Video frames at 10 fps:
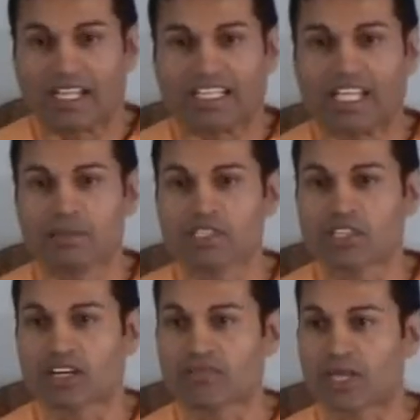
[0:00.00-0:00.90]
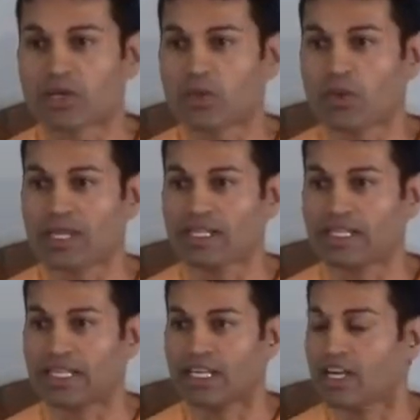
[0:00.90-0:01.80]
let me start off by
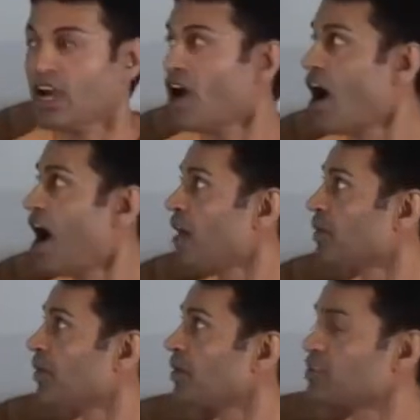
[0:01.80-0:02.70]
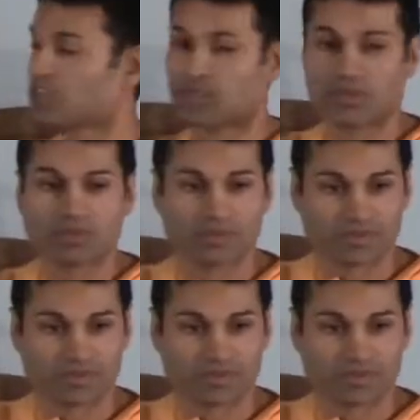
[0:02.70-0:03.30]
quickly, I'm going to